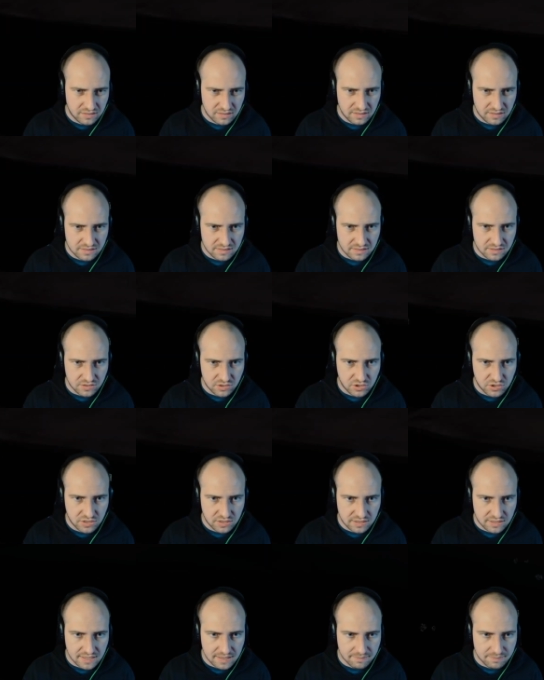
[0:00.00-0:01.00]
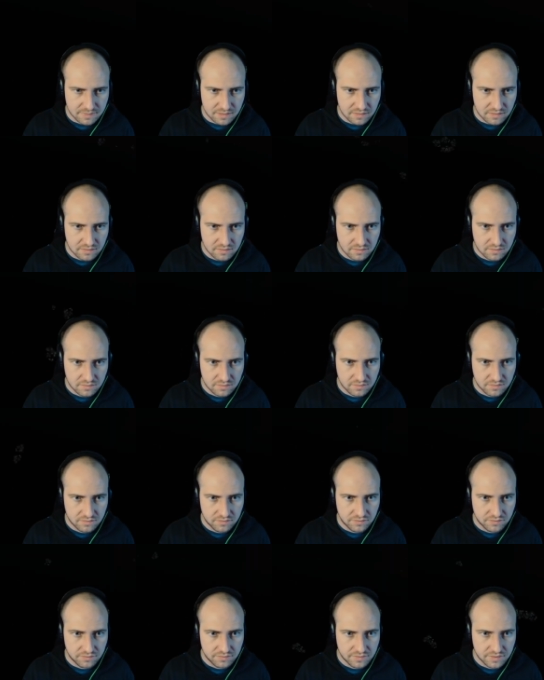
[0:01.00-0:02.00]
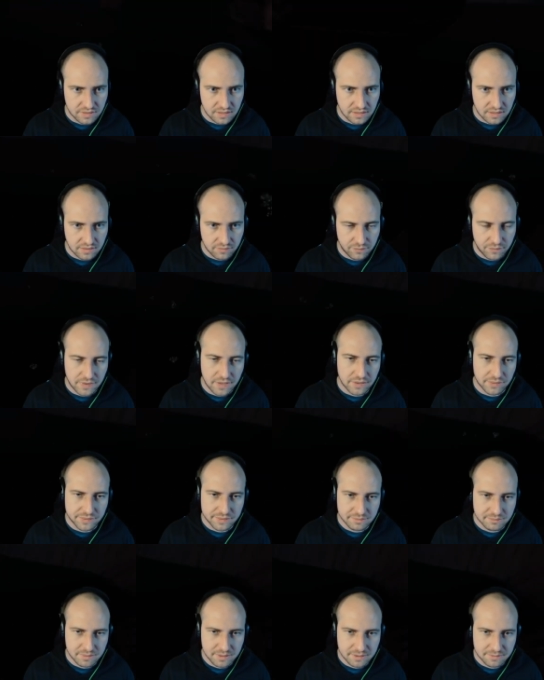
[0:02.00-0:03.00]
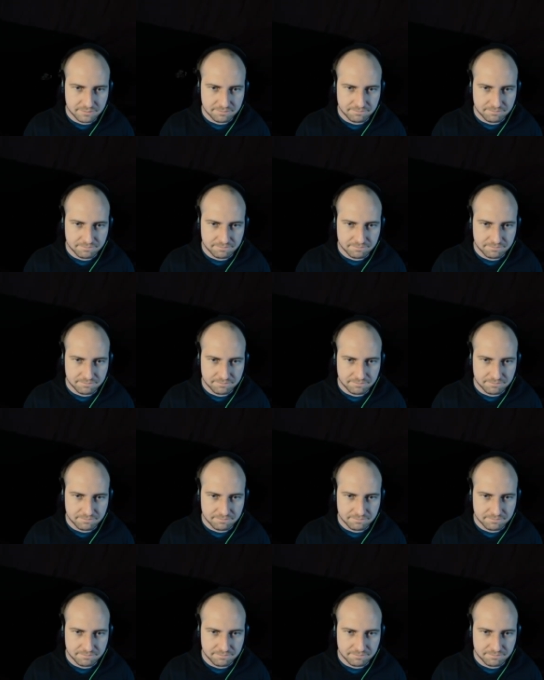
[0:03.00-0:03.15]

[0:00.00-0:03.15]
This is shit following